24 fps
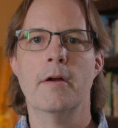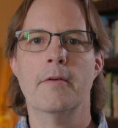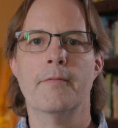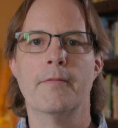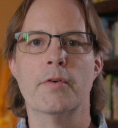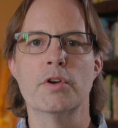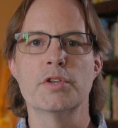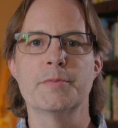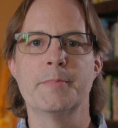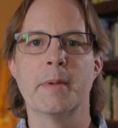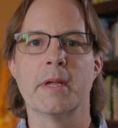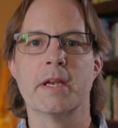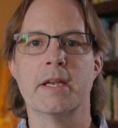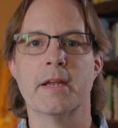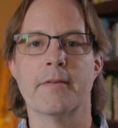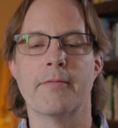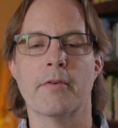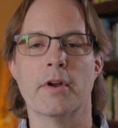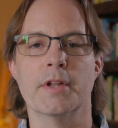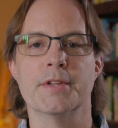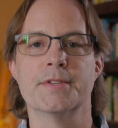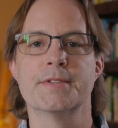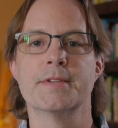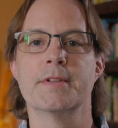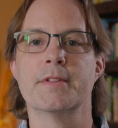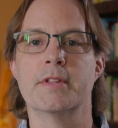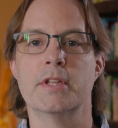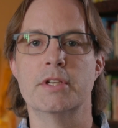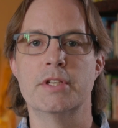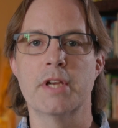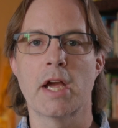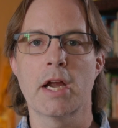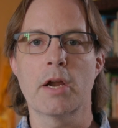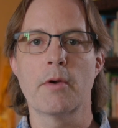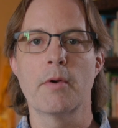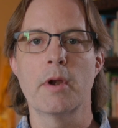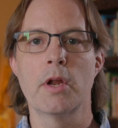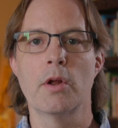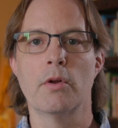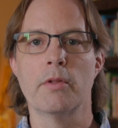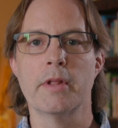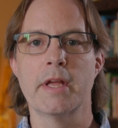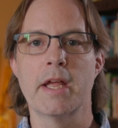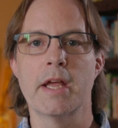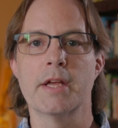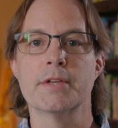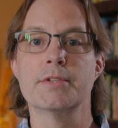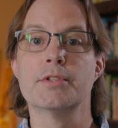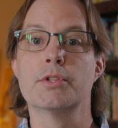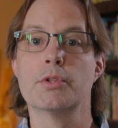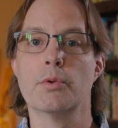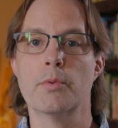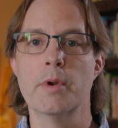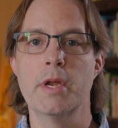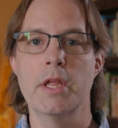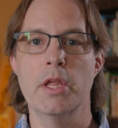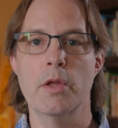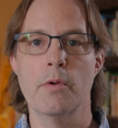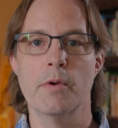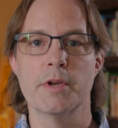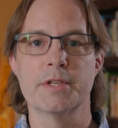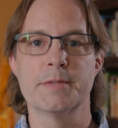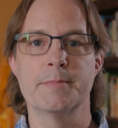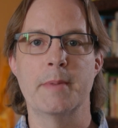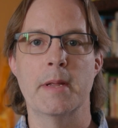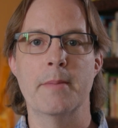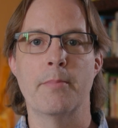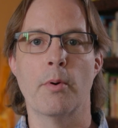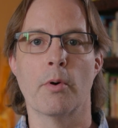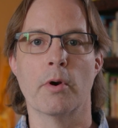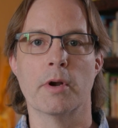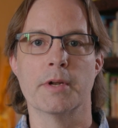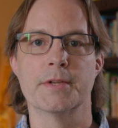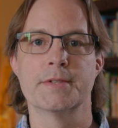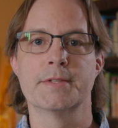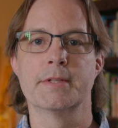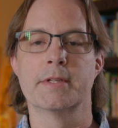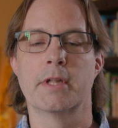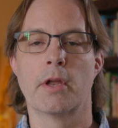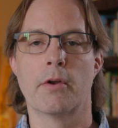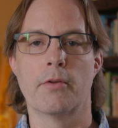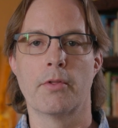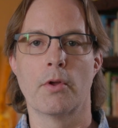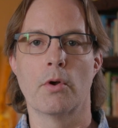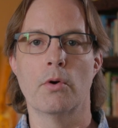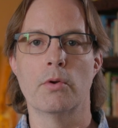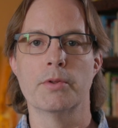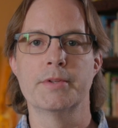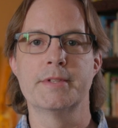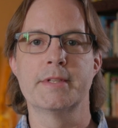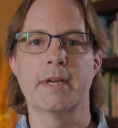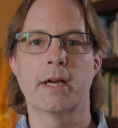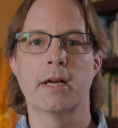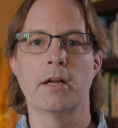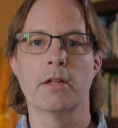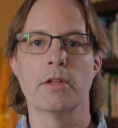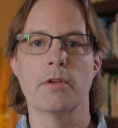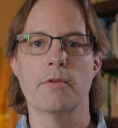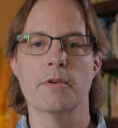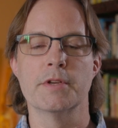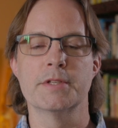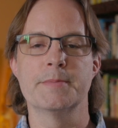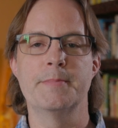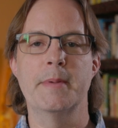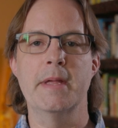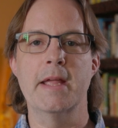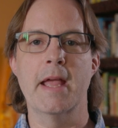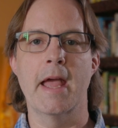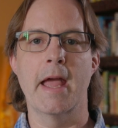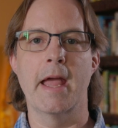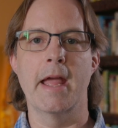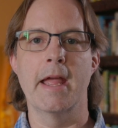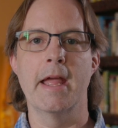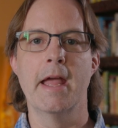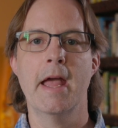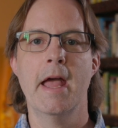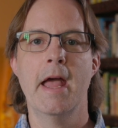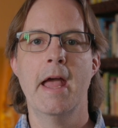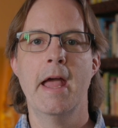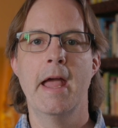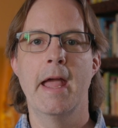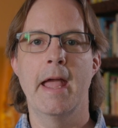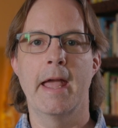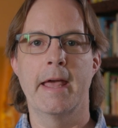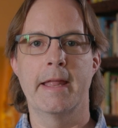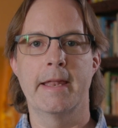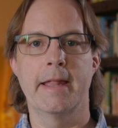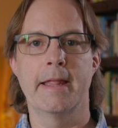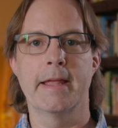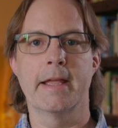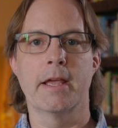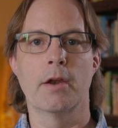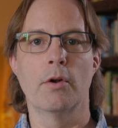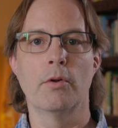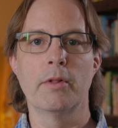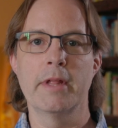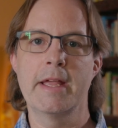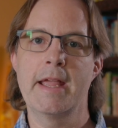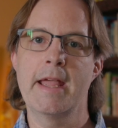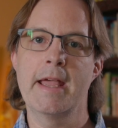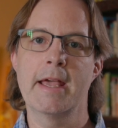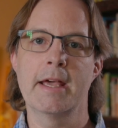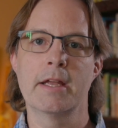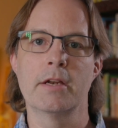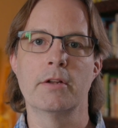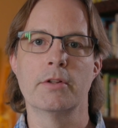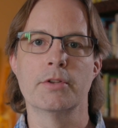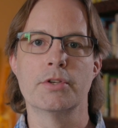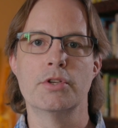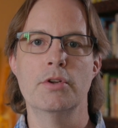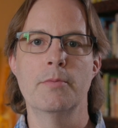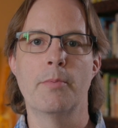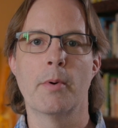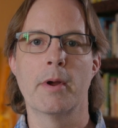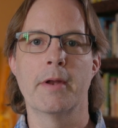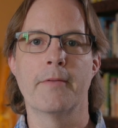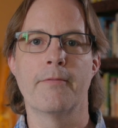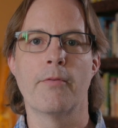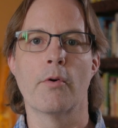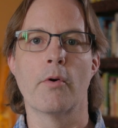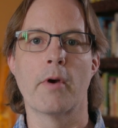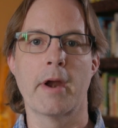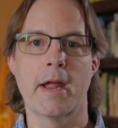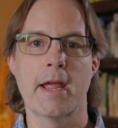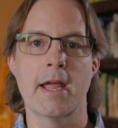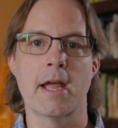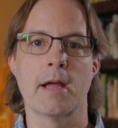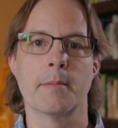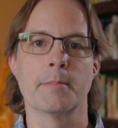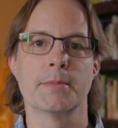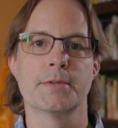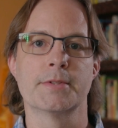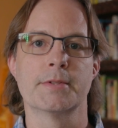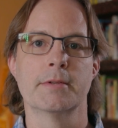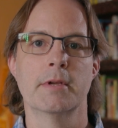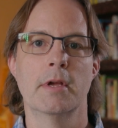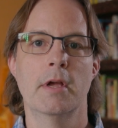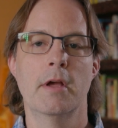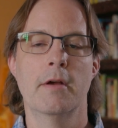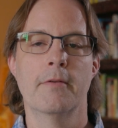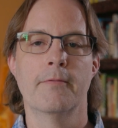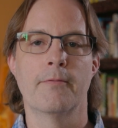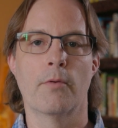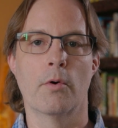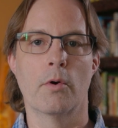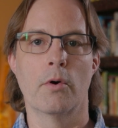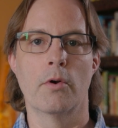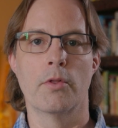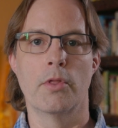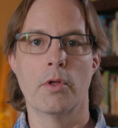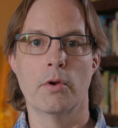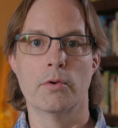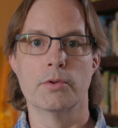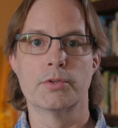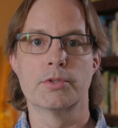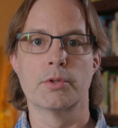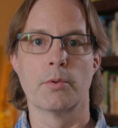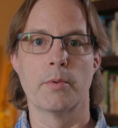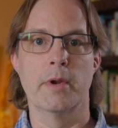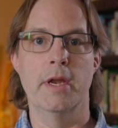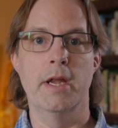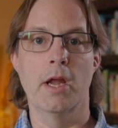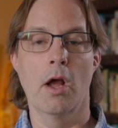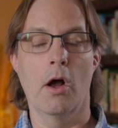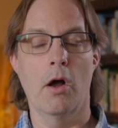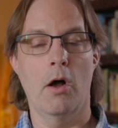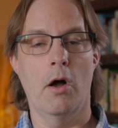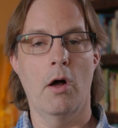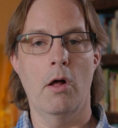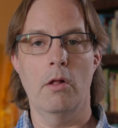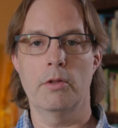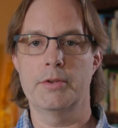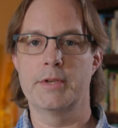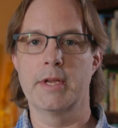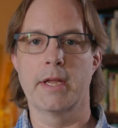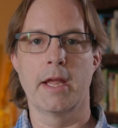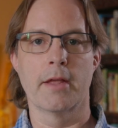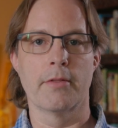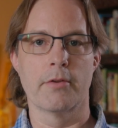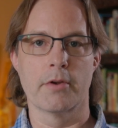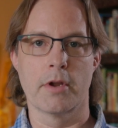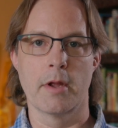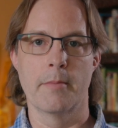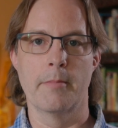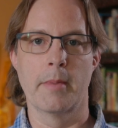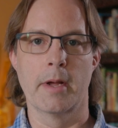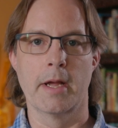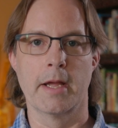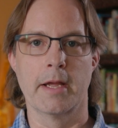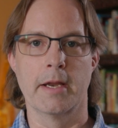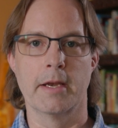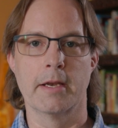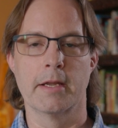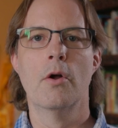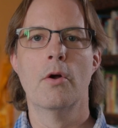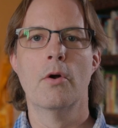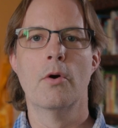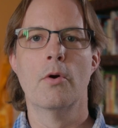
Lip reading: First big difference, the Jackery only has 3 USB ports. They're the old style USB-A, and it can only handle 2.4 amps for those 3 all together combined.